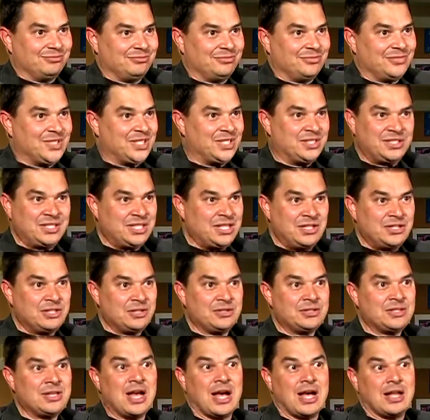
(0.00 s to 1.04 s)
The
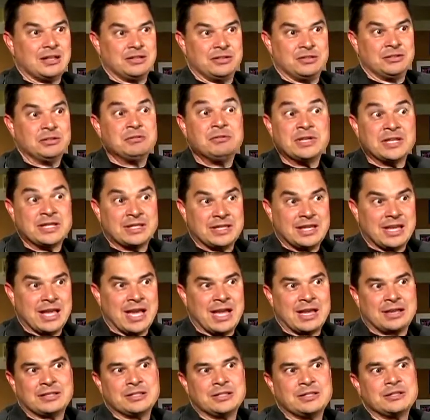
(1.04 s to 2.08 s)
teacher's not doing the
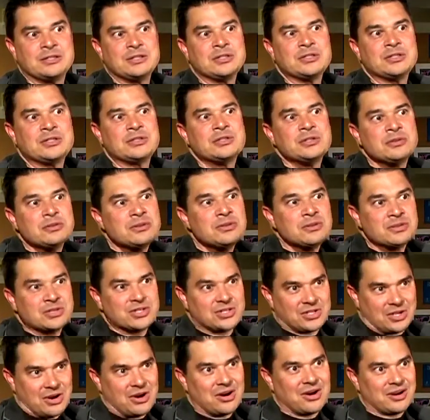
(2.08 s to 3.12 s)
acting, the students
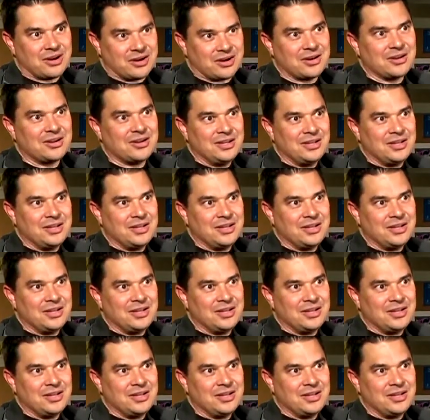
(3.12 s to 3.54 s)
are.